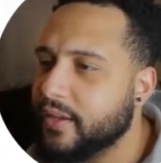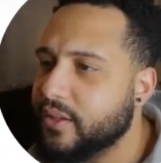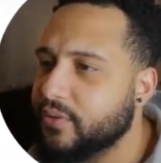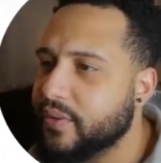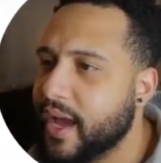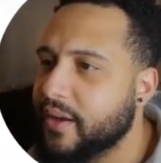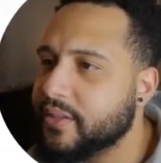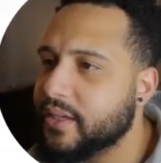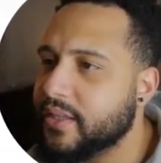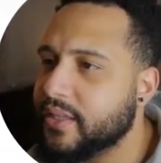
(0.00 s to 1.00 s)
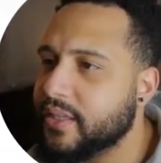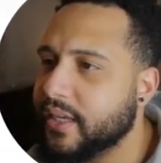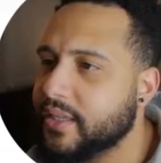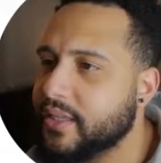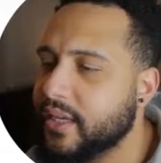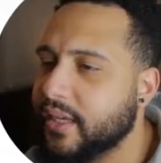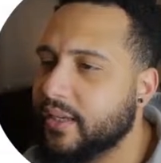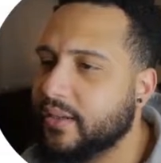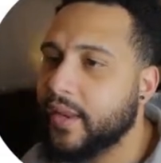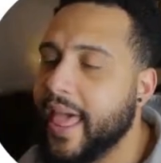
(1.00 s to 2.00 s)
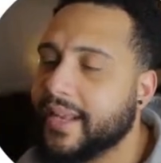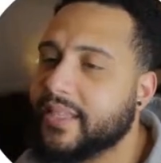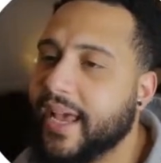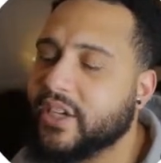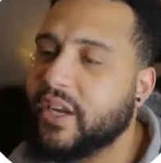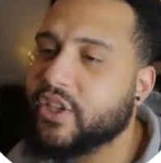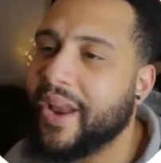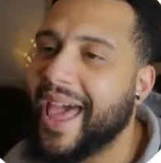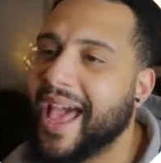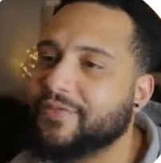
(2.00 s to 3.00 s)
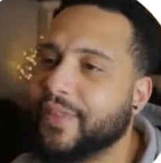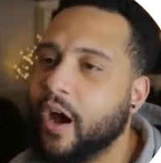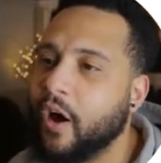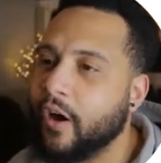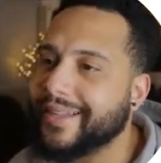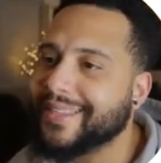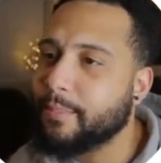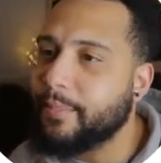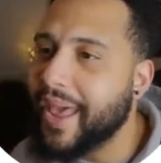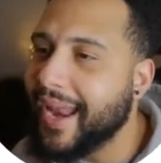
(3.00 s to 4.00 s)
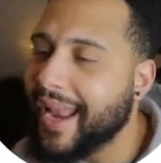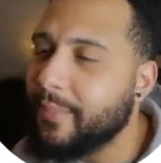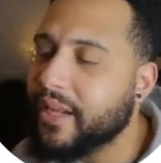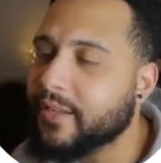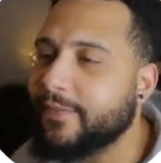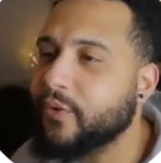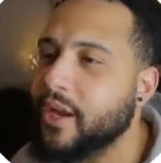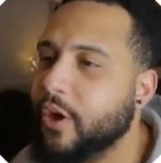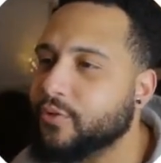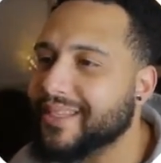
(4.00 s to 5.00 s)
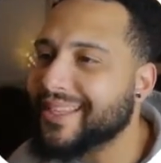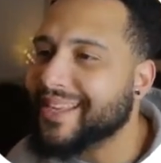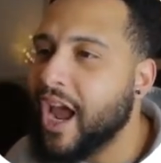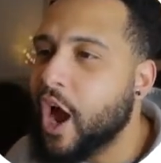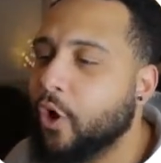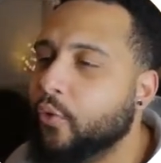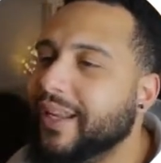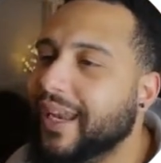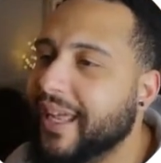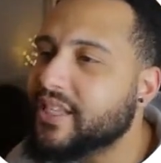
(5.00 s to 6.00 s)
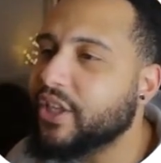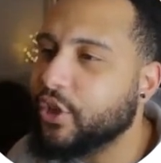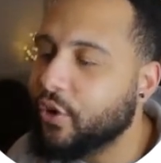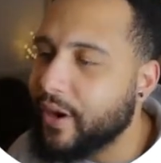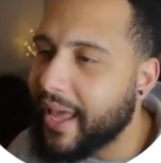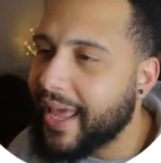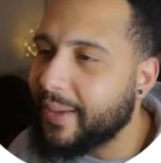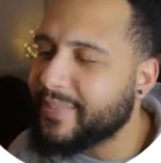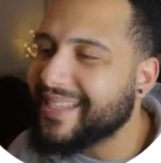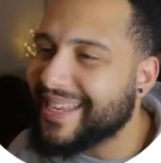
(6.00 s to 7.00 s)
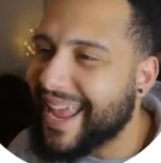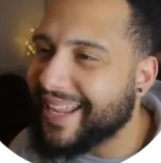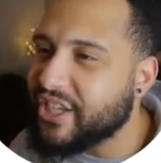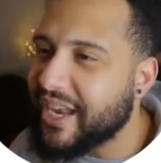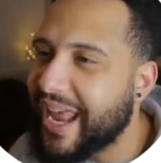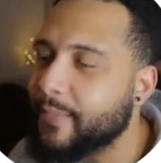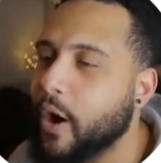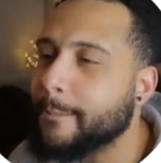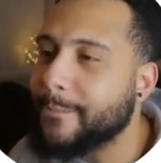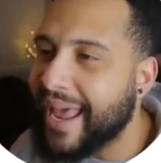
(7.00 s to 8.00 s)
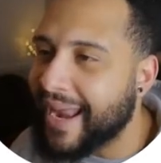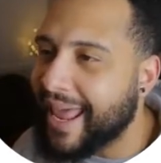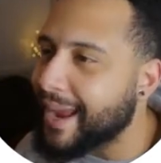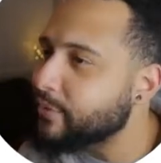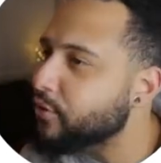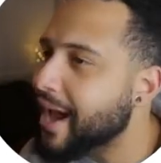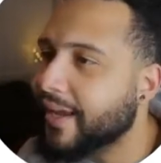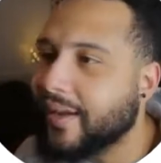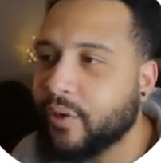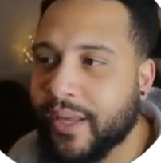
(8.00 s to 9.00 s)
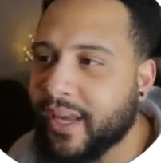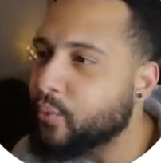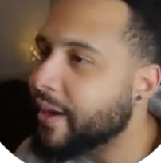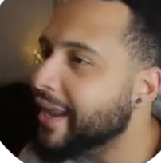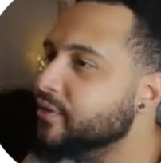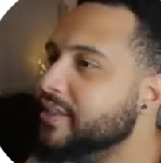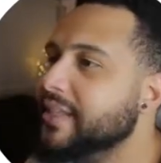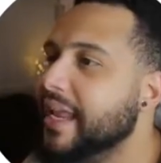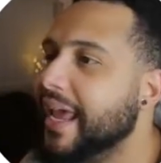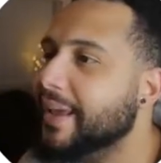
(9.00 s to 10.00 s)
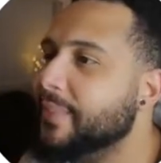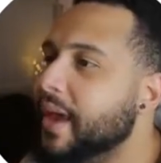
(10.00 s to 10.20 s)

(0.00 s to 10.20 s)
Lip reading: 2016. The next section is going to ask for the artist's band name, and there's a few notes. It says only list your name, stage name, or band name. Do not include anyone else's name